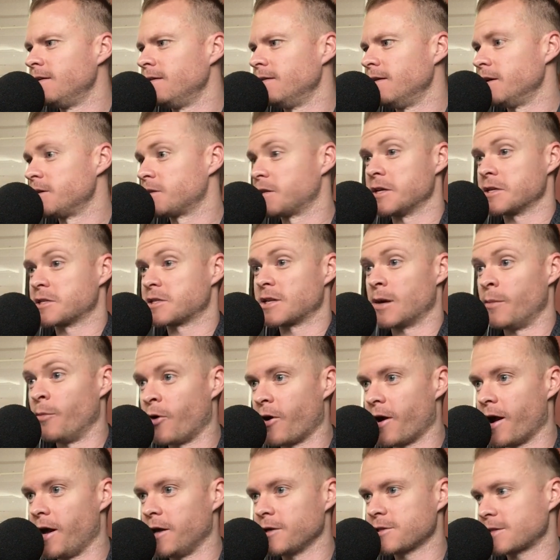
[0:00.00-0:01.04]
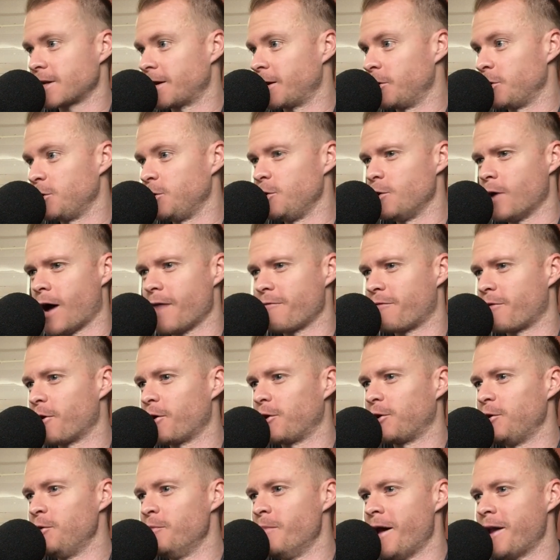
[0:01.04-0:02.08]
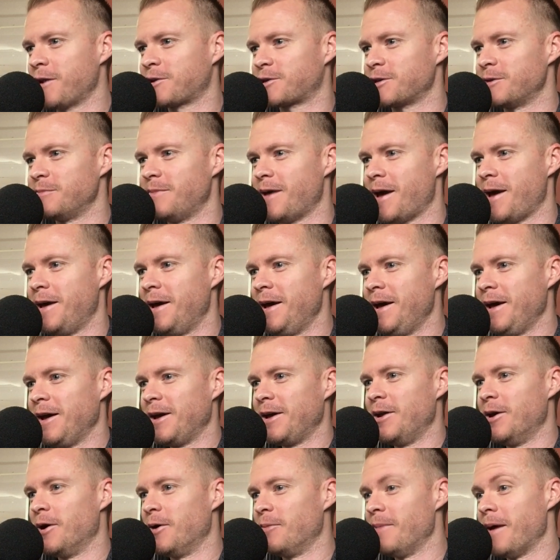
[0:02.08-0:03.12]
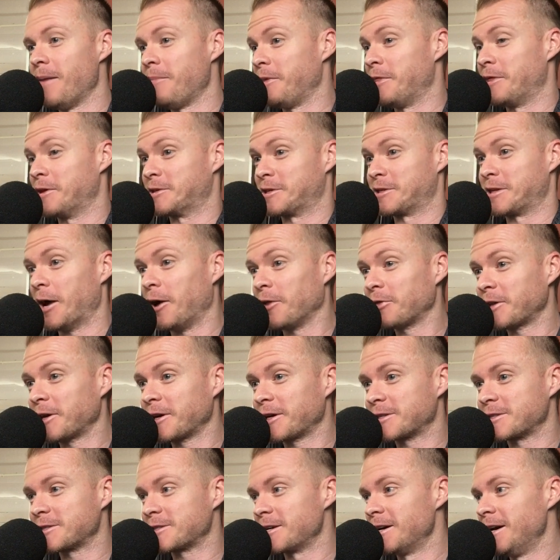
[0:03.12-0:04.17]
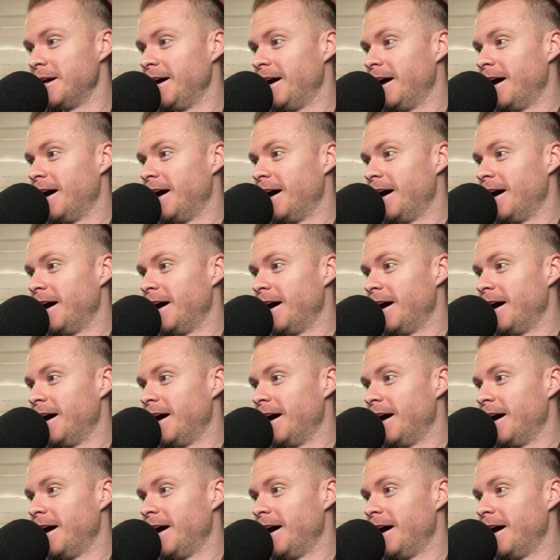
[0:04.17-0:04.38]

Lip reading: Is there somewhere else? I know I've heard you mention, you know, maybe the Celtics.